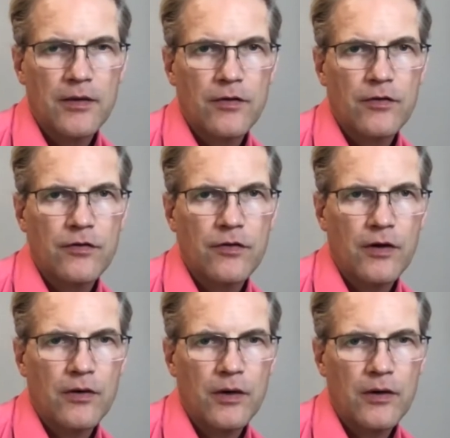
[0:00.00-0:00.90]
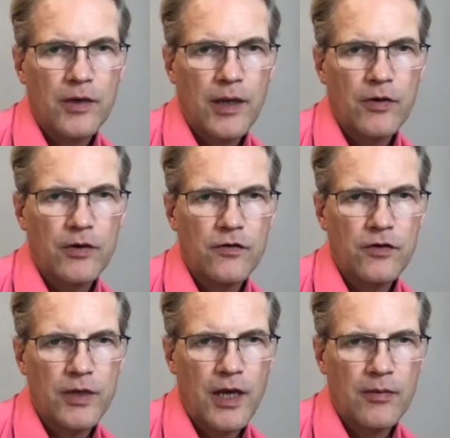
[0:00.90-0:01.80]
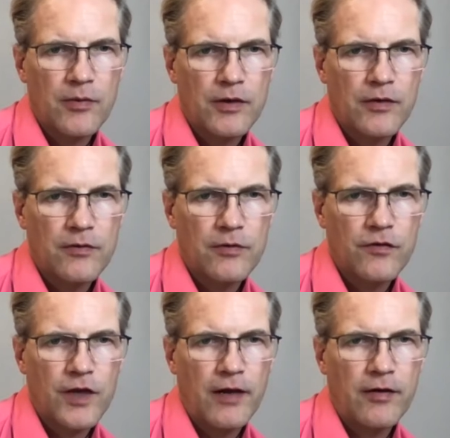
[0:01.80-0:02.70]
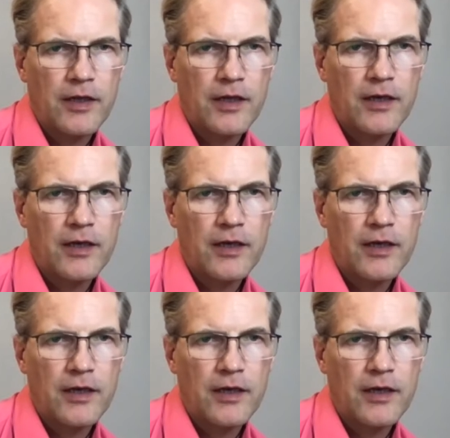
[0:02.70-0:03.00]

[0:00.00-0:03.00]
So what I'm going to do now, I'm going to do sharing here